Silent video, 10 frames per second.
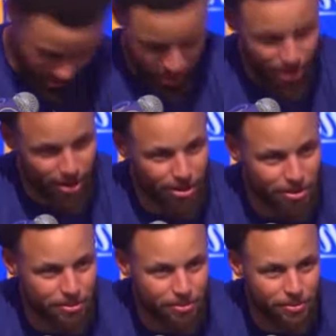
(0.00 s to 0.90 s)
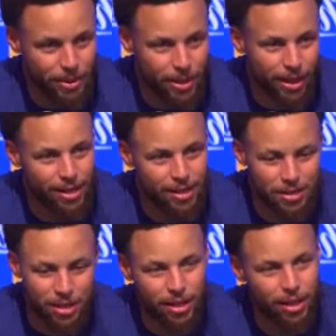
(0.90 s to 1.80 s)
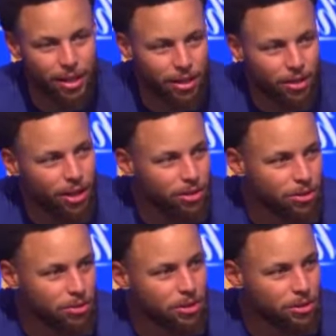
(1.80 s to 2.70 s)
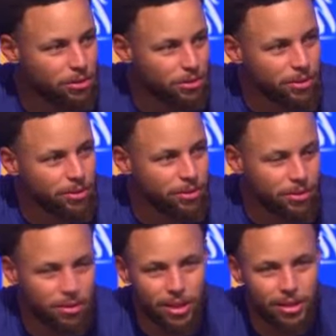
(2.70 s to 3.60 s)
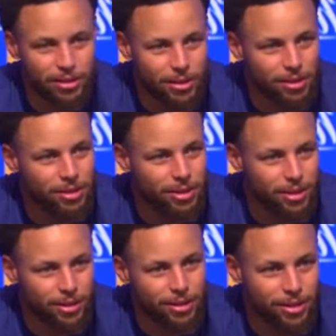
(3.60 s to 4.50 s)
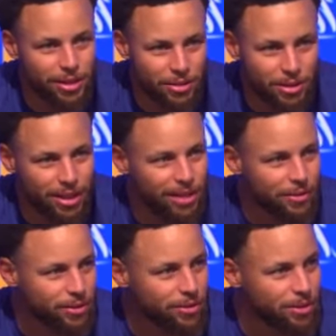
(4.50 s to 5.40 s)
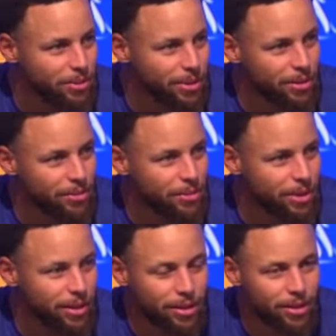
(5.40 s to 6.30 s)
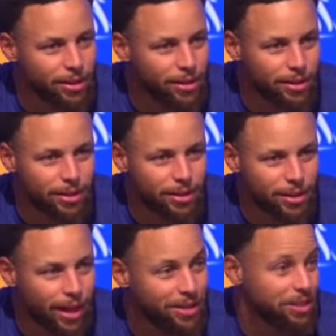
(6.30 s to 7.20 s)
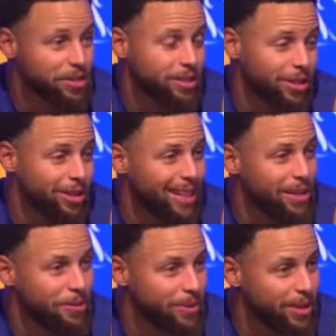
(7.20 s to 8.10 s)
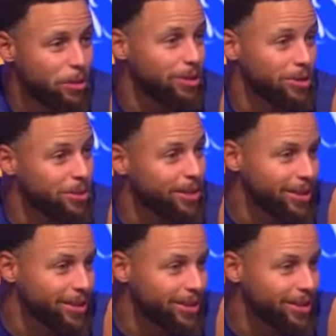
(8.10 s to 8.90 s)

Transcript: and I asked JK, yo, how old were you in 2013? He said he's 11 or something. I'm like, I literally started laughing, and I walked away.